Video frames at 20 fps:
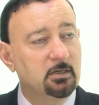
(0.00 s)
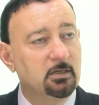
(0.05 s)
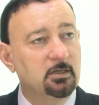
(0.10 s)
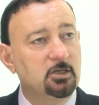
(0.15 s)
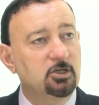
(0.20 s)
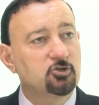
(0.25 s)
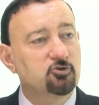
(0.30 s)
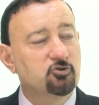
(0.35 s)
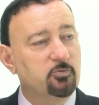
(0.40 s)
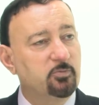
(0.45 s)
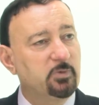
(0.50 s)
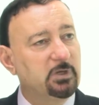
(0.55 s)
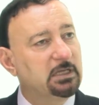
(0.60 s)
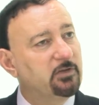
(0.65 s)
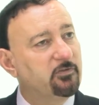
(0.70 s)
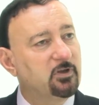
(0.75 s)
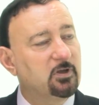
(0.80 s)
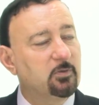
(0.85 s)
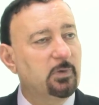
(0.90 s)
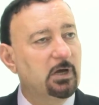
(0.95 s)
should be
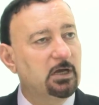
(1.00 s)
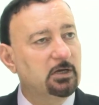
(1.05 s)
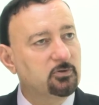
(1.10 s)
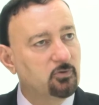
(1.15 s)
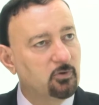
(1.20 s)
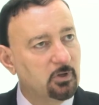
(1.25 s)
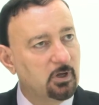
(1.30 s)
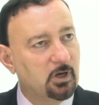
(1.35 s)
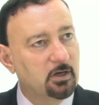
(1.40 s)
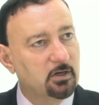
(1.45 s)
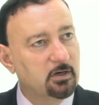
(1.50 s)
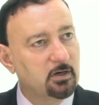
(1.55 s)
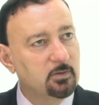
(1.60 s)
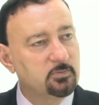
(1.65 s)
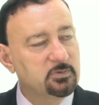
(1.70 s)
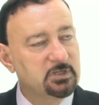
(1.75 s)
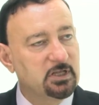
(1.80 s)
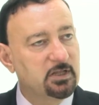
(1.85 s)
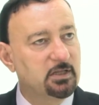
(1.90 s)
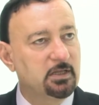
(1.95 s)
giving back to the Arabs,
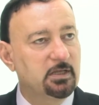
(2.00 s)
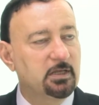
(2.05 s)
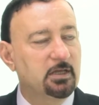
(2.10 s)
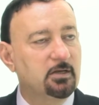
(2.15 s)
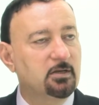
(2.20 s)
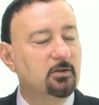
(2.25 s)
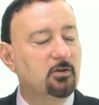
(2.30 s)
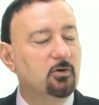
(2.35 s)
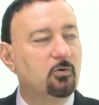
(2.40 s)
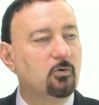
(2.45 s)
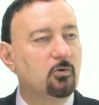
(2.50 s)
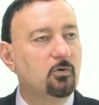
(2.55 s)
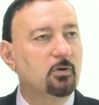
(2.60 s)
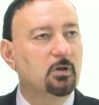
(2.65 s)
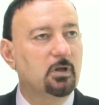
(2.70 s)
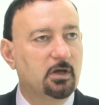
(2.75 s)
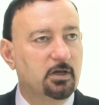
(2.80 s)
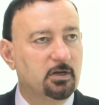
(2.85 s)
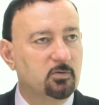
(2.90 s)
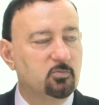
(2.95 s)
and then the whole
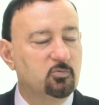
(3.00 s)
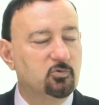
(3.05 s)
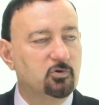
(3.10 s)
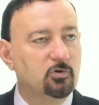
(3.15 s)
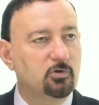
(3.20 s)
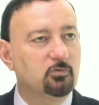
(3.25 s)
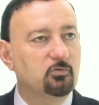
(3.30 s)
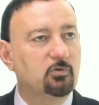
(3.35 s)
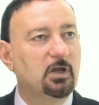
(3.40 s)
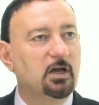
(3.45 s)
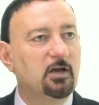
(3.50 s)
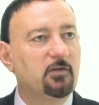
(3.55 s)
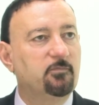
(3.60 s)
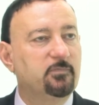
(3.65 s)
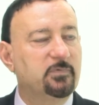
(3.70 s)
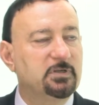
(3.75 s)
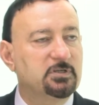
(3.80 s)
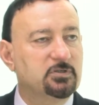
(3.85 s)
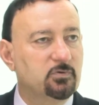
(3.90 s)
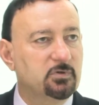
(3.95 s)
Arab world will have
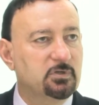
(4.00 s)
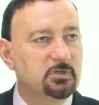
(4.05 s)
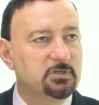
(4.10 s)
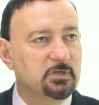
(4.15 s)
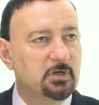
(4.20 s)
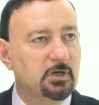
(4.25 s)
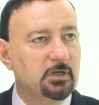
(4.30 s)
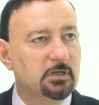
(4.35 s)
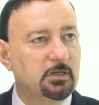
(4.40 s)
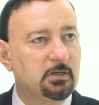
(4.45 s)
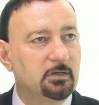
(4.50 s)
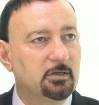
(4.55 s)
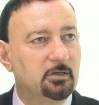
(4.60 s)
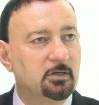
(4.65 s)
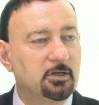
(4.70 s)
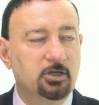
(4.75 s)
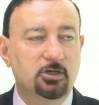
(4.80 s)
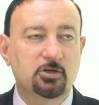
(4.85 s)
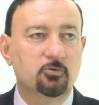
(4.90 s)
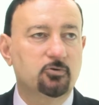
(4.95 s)
peace with Israel,
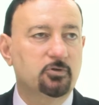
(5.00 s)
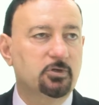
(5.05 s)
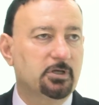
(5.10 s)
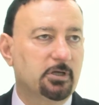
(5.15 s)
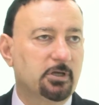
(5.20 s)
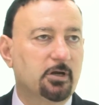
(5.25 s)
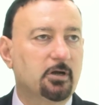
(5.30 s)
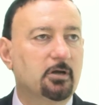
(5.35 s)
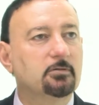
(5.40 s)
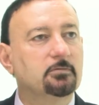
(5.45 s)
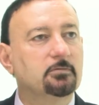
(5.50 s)
including Iraq.